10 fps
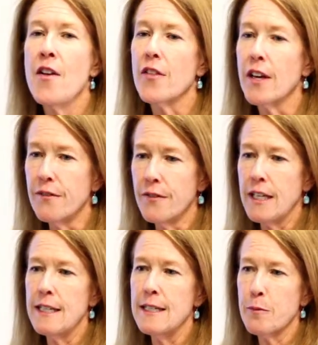that
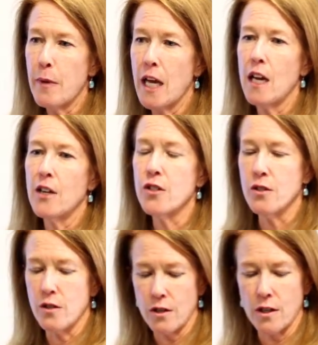fees paid
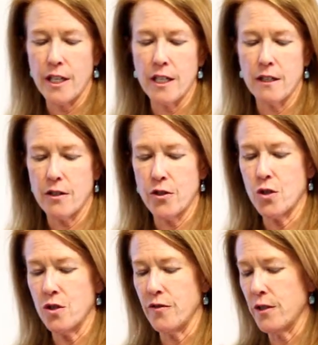to the guardian,
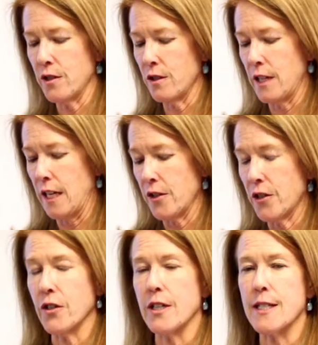conservator, and
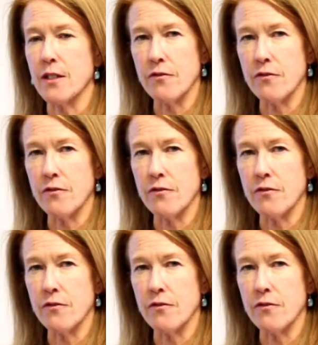attorneys